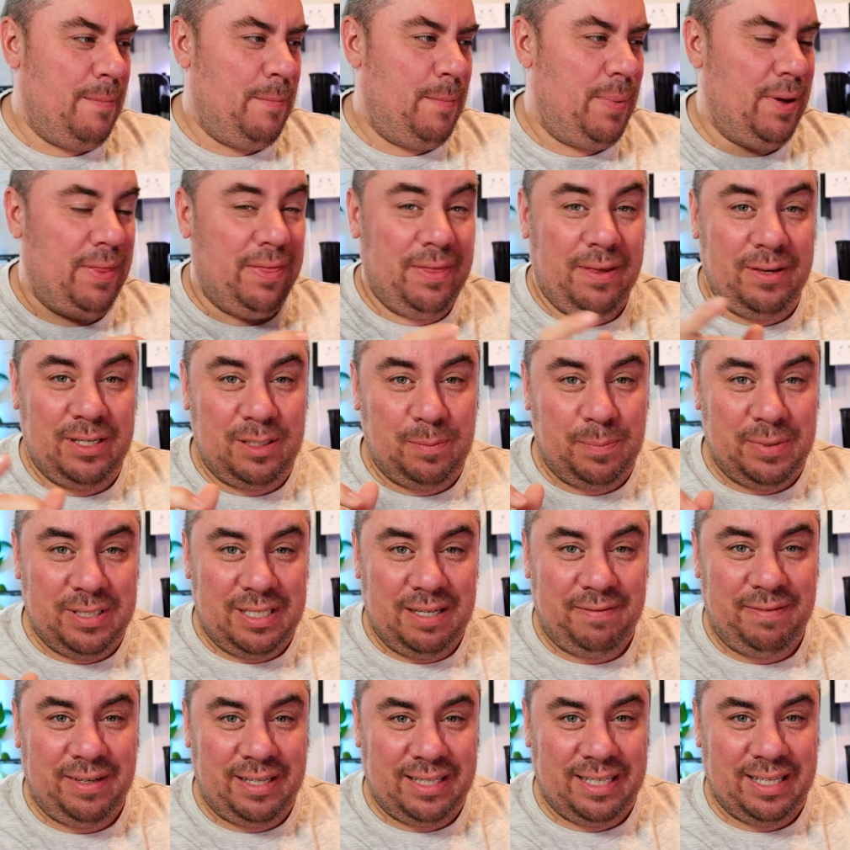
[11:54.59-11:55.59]
But the,
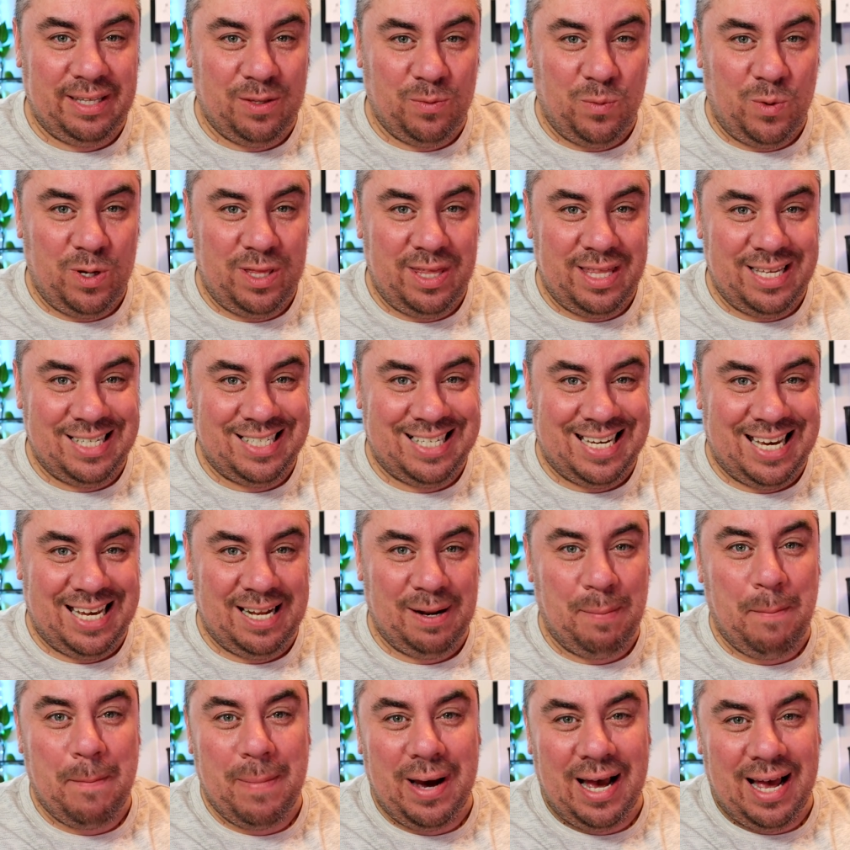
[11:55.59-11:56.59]
specifically, the one that's
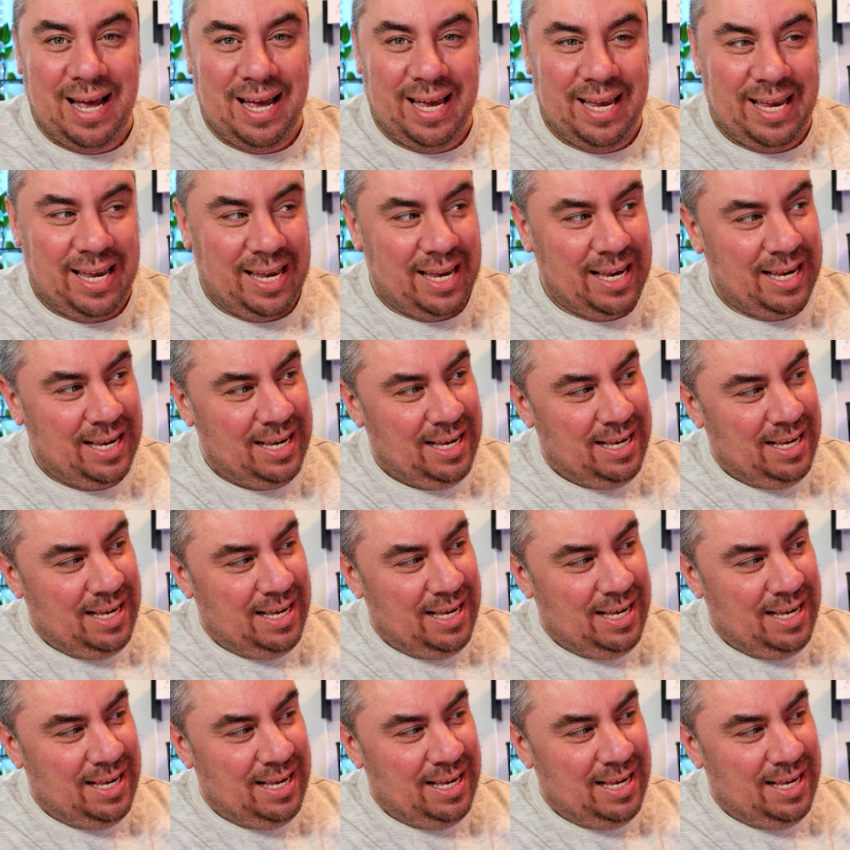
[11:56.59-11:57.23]
in my